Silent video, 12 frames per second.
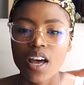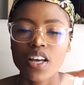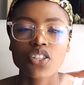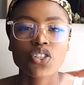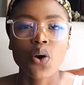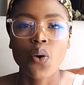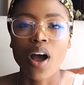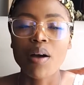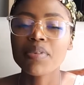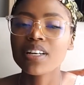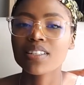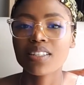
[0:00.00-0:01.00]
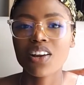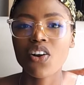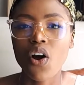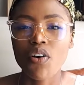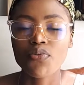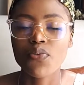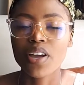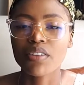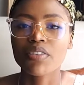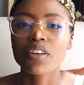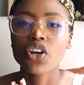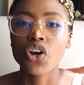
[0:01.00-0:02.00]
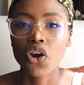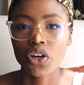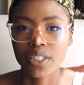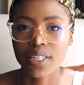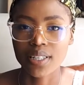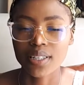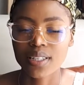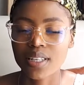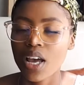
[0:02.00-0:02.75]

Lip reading: So I'm going to start off with curtains.